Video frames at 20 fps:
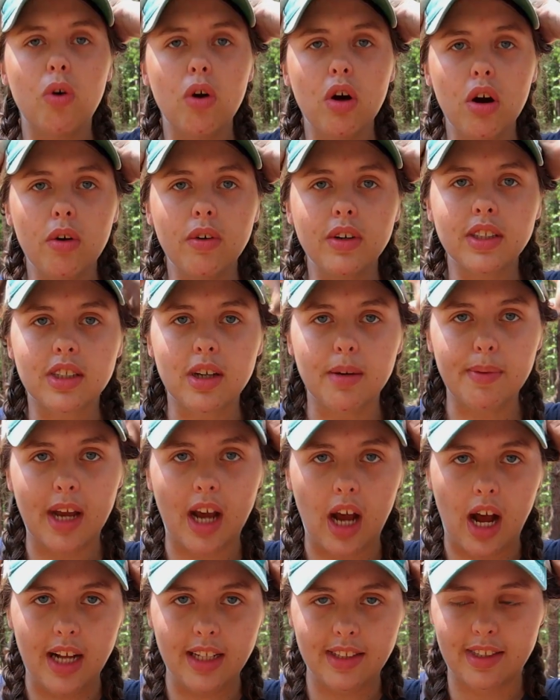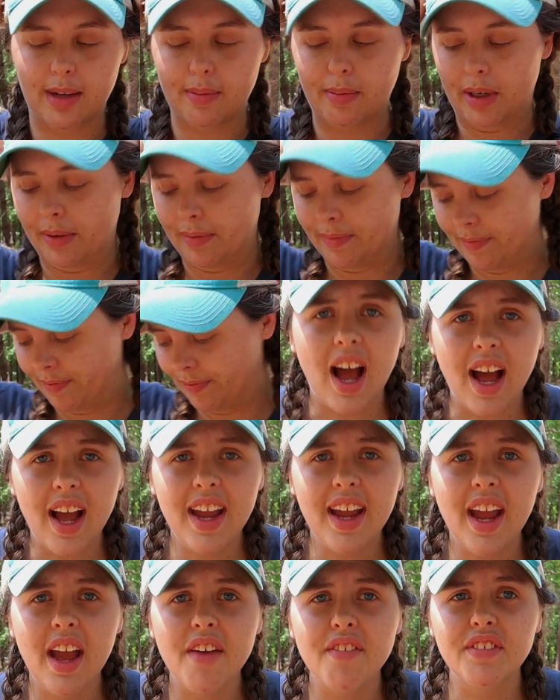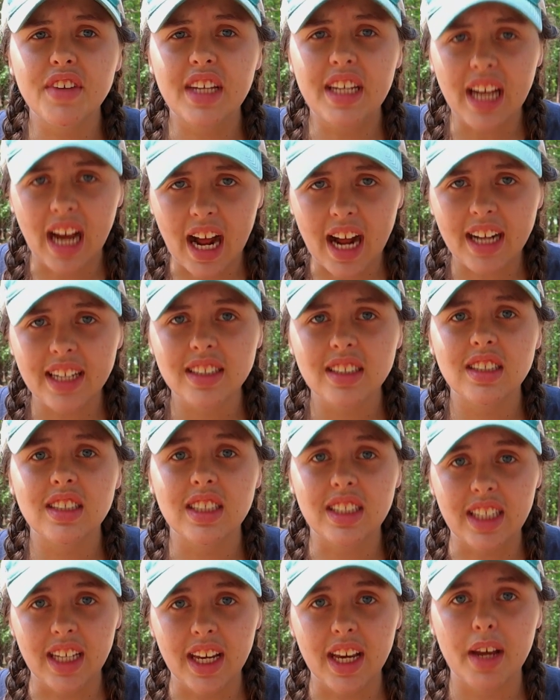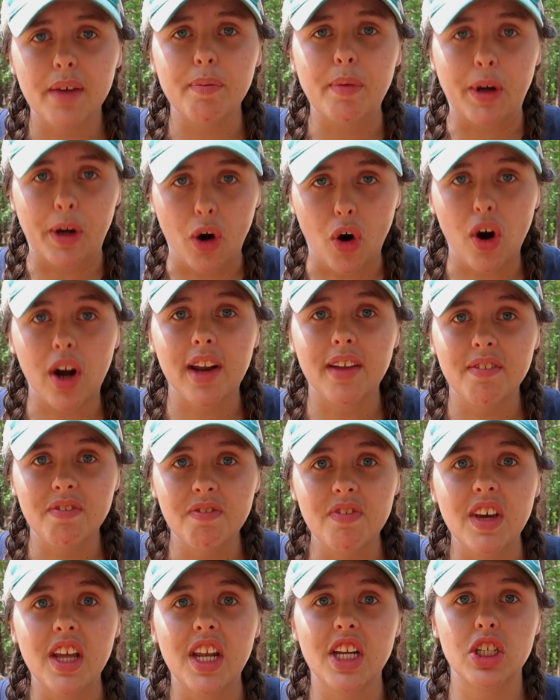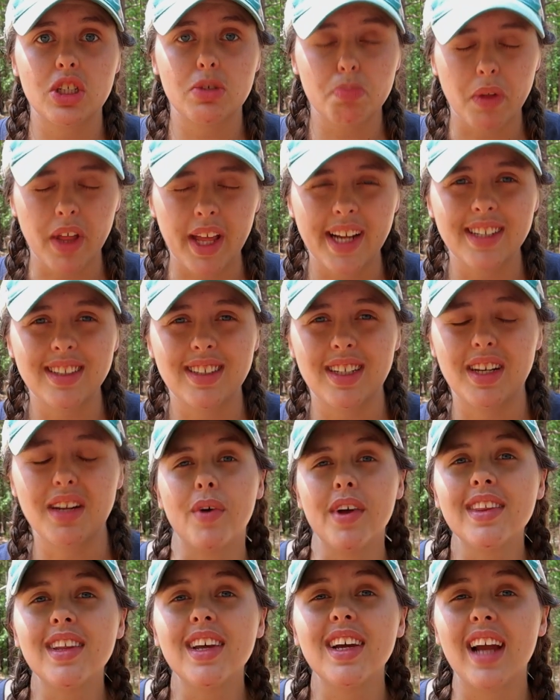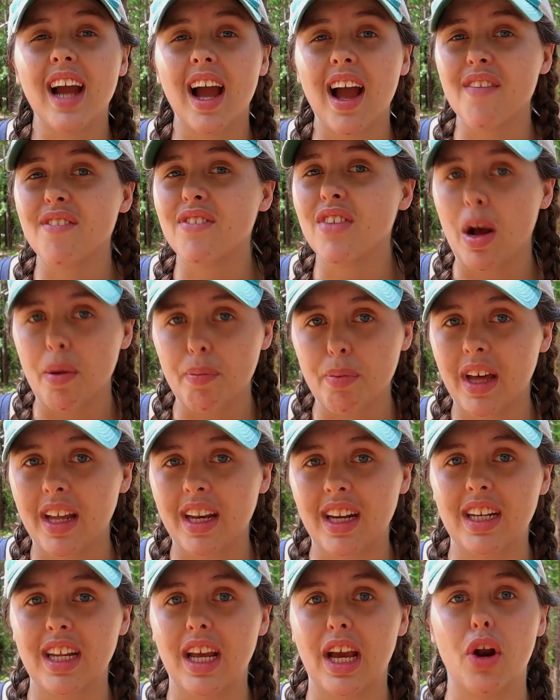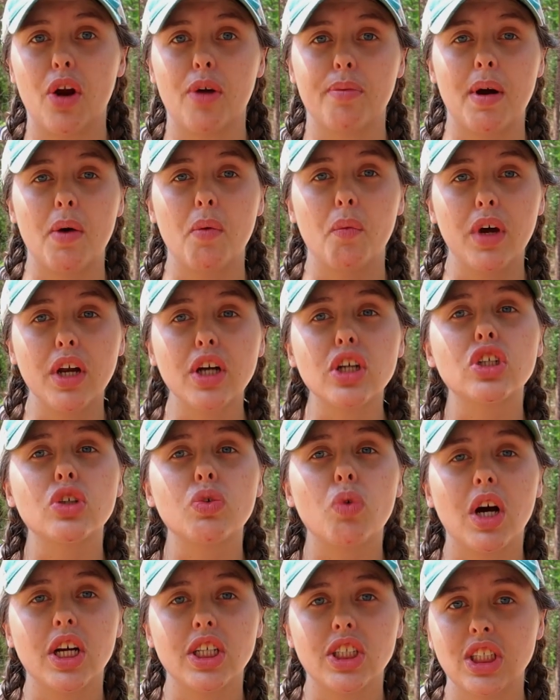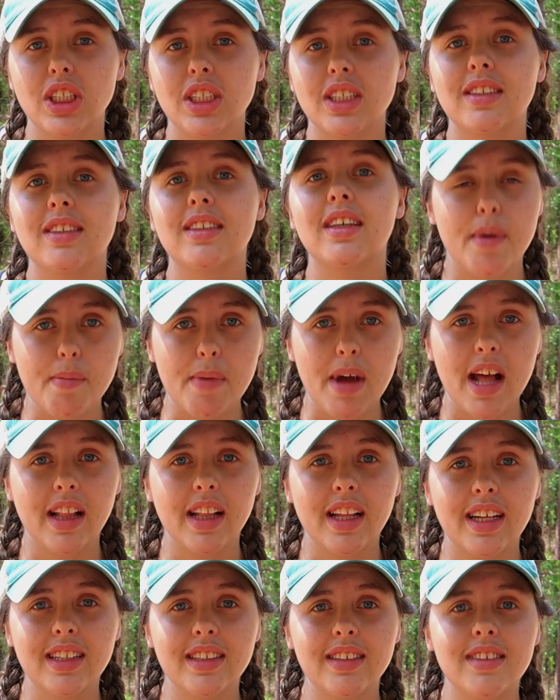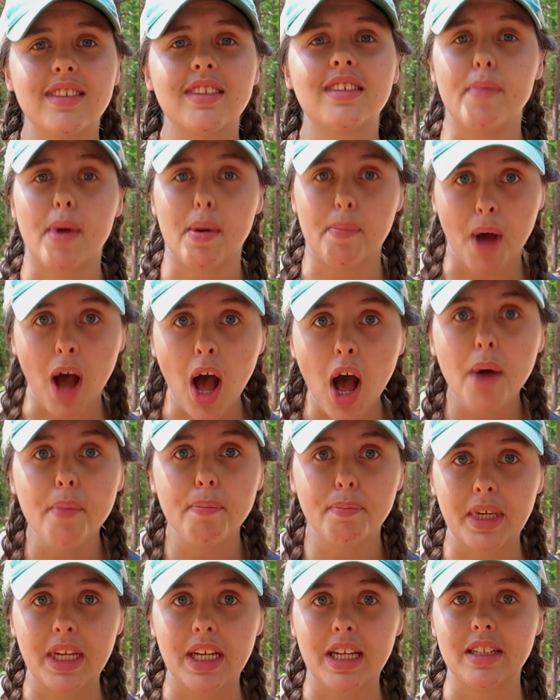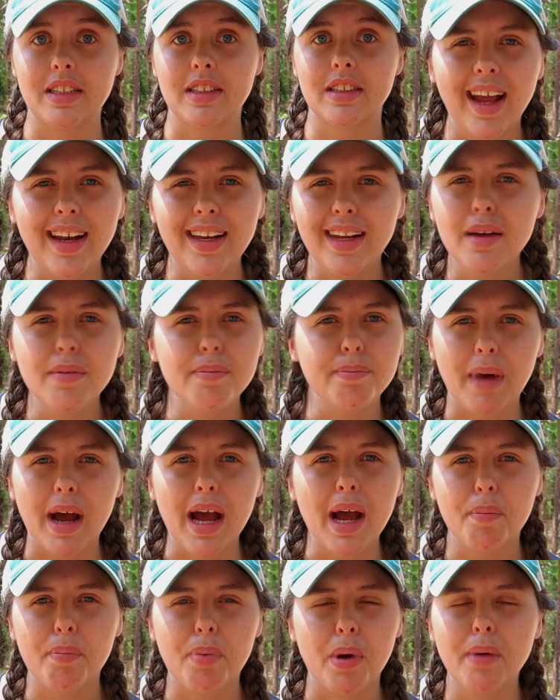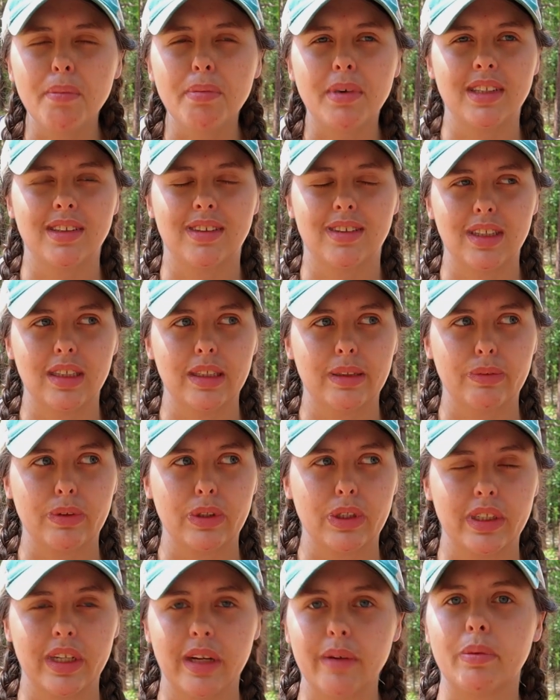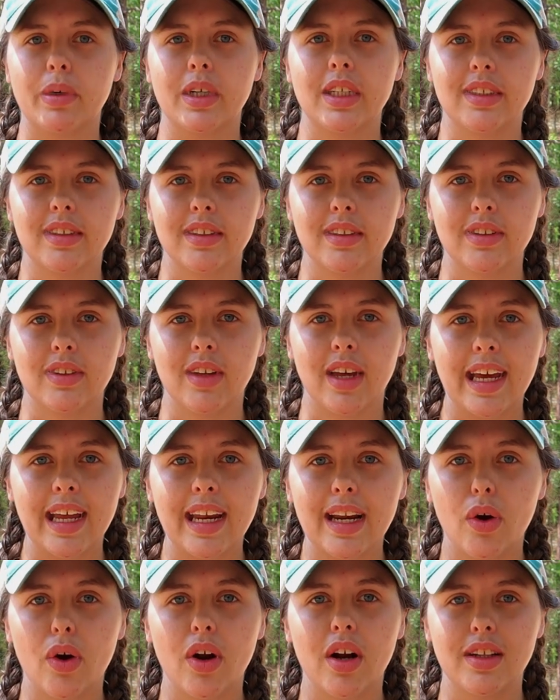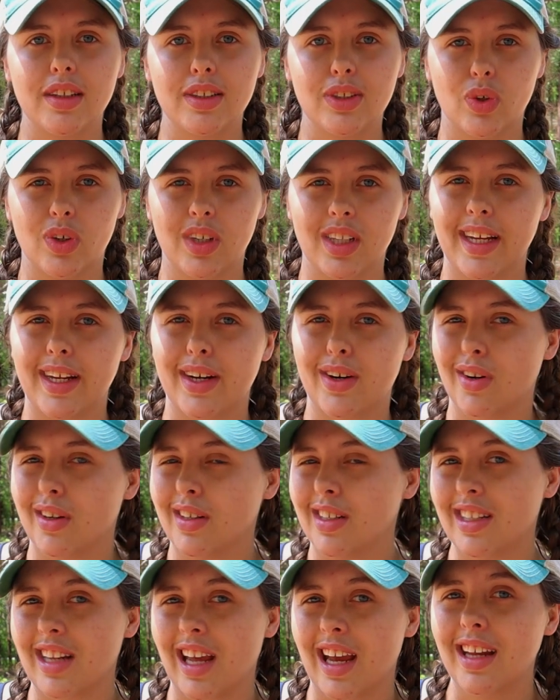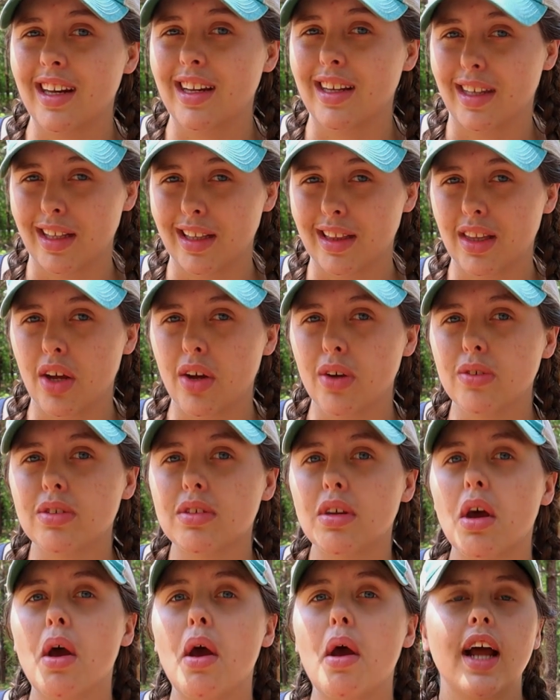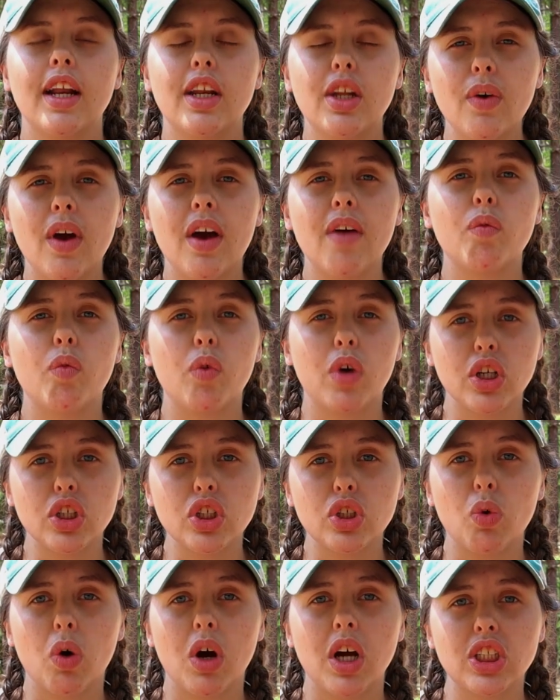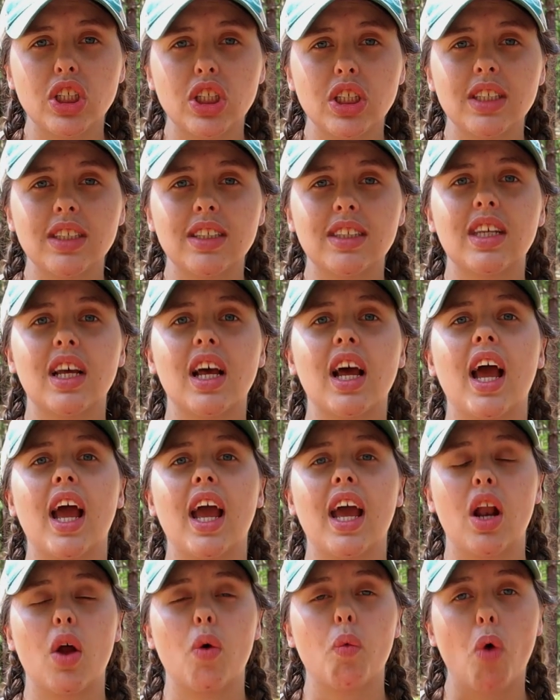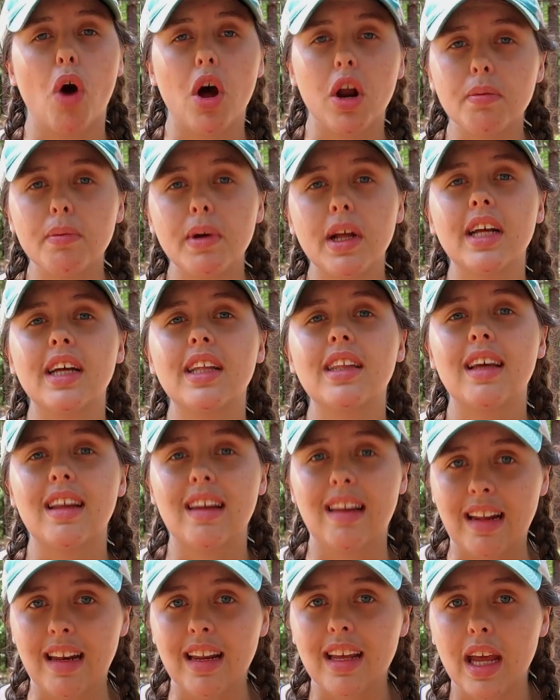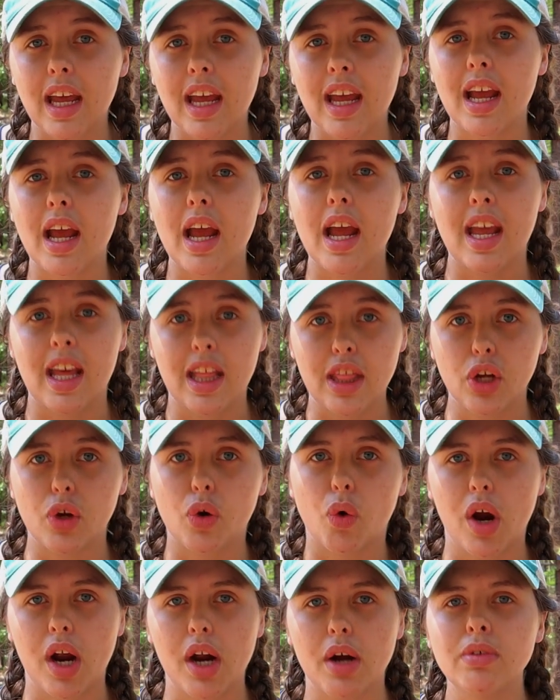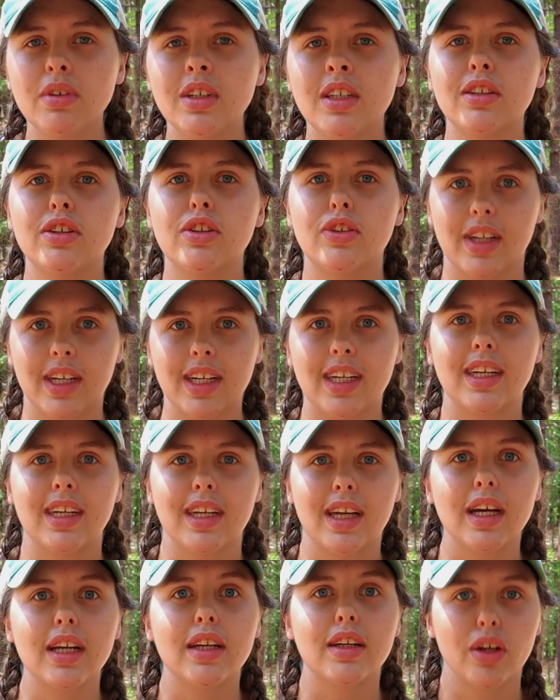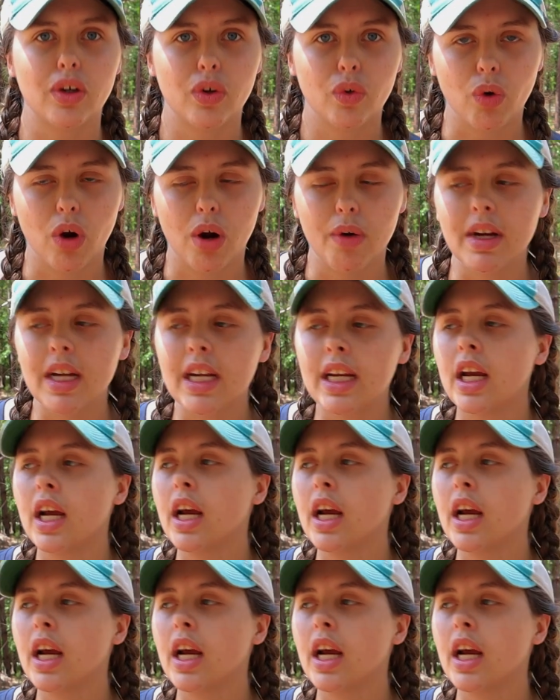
Woo, it's gonna be a hot summer. I have got to get my garden finished planted. One thing I have not planted yet are my winter squashes and my melons and my pumpkin. I didn't buy pumpkin seeds for some reason, so I gotta go out to the store later on today to get those. I do have winter squashes and a watermelon that need to get in the ground so they can get growing.